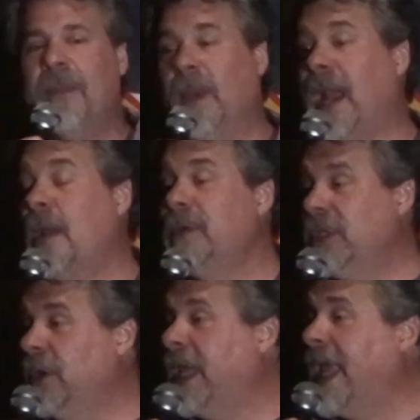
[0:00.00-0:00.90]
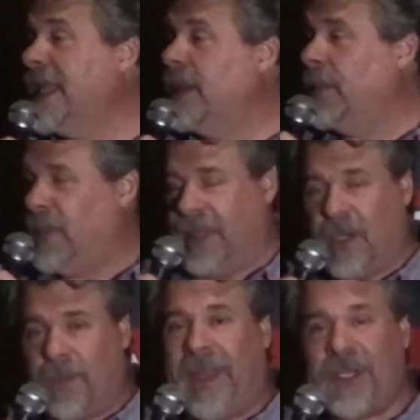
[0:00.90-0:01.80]
But I was looking at
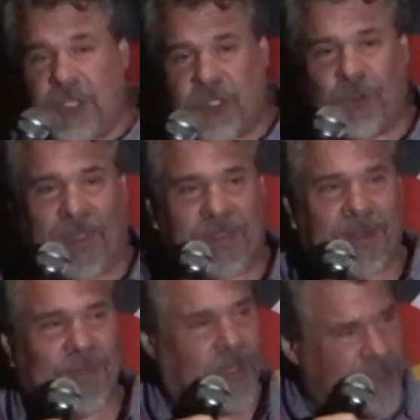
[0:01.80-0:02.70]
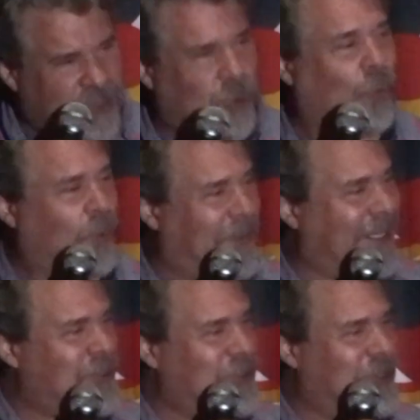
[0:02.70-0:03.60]
their pictures with them, all the school
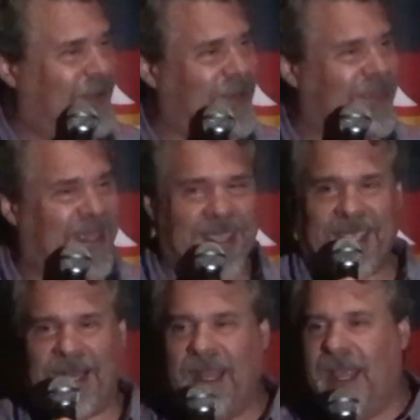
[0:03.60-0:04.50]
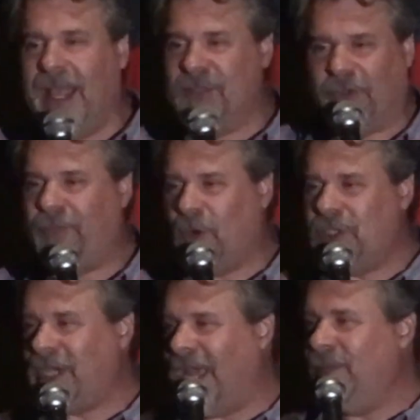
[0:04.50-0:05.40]
pictures and everything, and it's the first
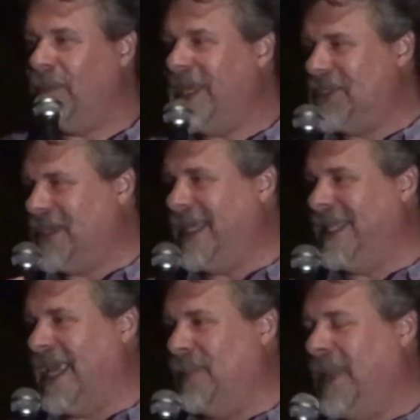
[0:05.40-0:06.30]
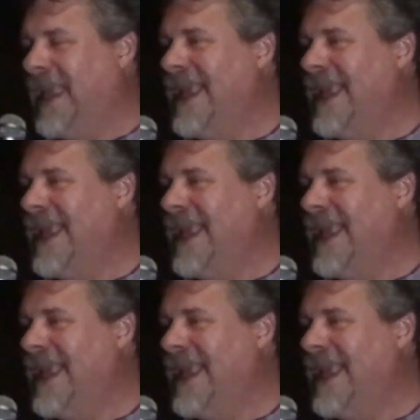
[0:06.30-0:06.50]
time of me seeing them.